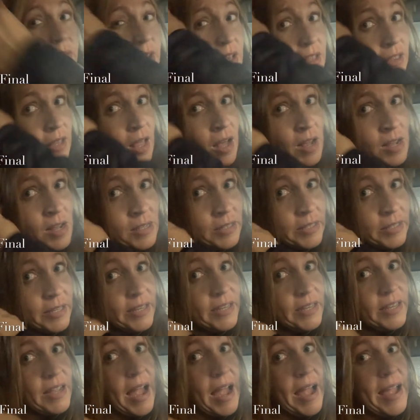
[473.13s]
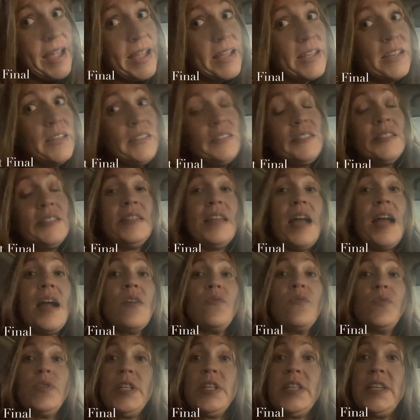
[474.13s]
luckily, I did
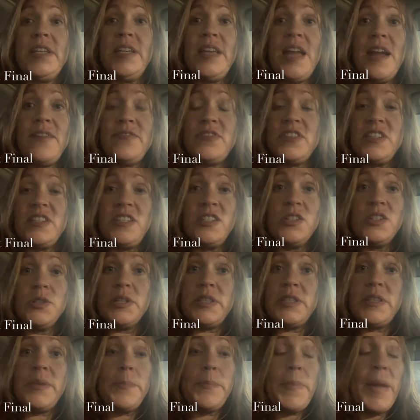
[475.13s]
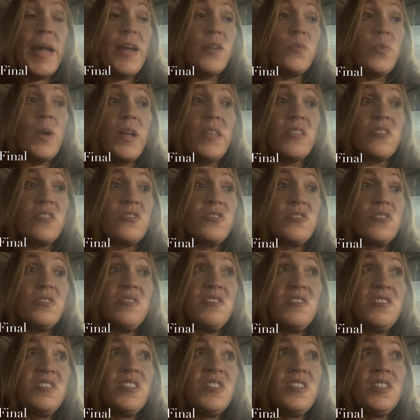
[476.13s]
not really have to deal with bad weather
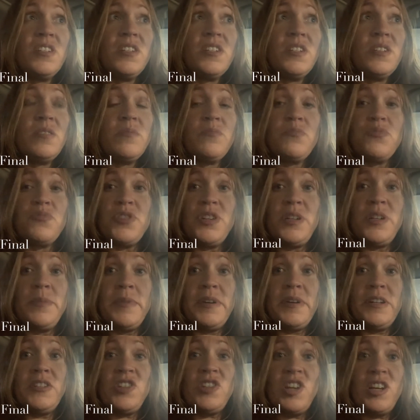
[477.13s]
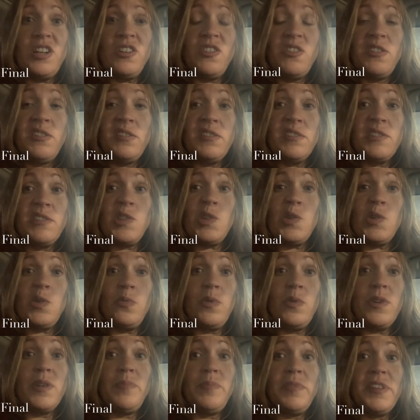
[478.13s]
pretty much at all. So
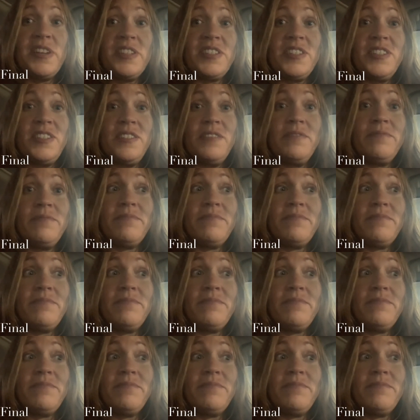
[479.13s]
what a blessing,